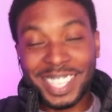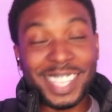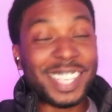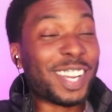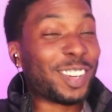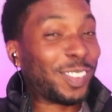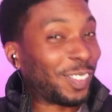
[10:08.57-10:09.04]

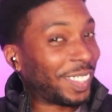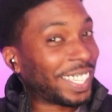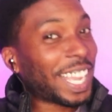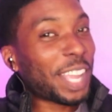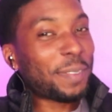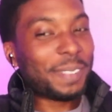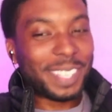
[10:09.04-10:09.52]
Yo,
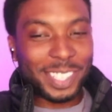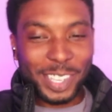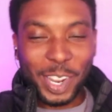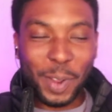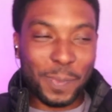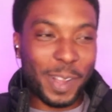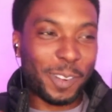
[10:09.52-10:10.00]
Ye been
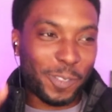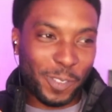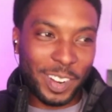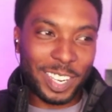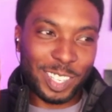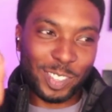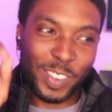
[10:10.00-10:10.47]
talking about
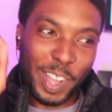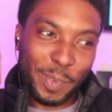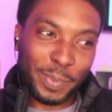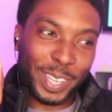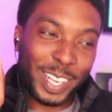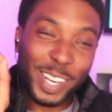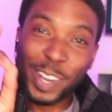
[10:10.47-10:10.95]
Francois
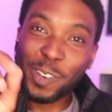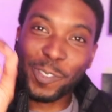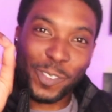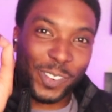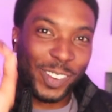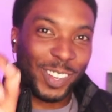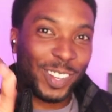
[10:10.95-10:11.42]
Pinault
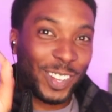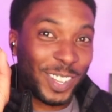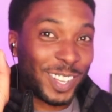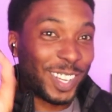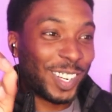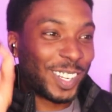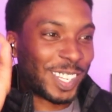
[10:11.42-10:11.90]
for a
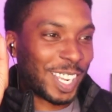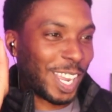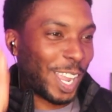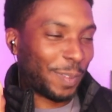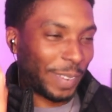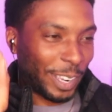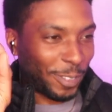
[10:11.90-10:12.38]
long
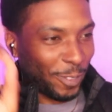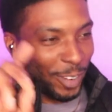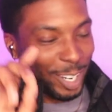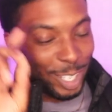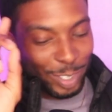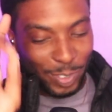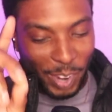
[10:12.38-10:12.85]
time. Like
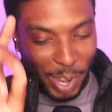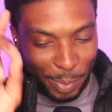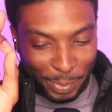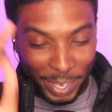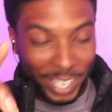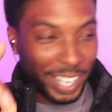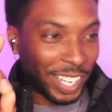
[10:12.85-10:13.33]
Francois
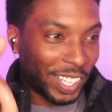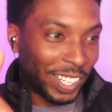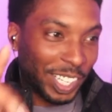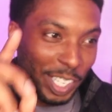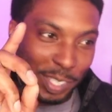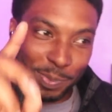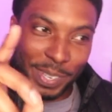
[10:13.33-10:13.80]
Pinault,
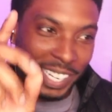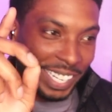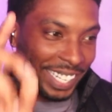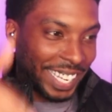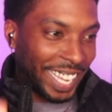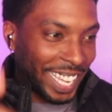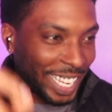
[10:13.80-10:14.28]
he's been
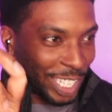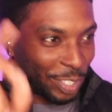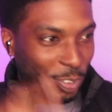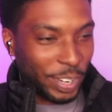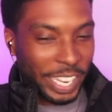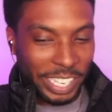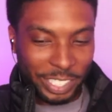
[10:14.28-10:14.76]
in
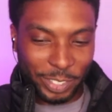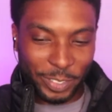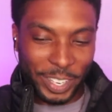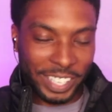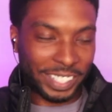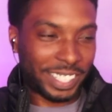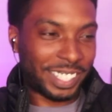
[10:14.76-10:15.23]
Ye's rants
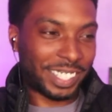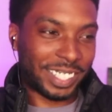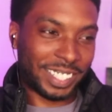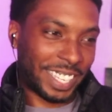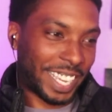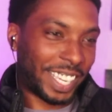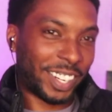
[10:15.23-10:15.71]
for at
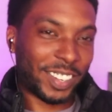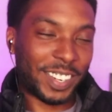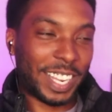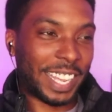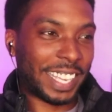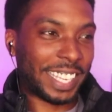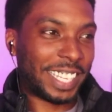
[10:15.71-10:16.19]
least eight or
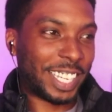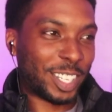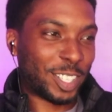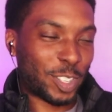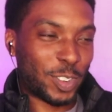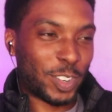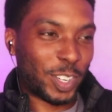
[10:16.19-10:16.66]
nine
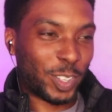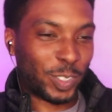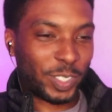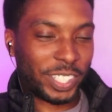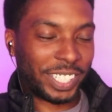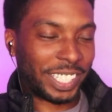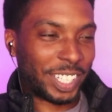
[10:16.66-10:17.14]
years, going on
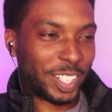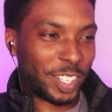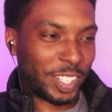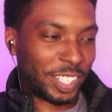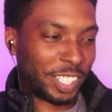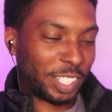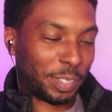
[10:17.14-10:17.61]
ten
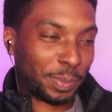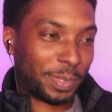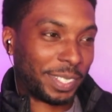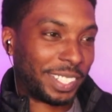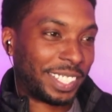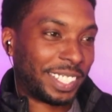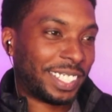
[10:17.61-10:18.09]
years at this point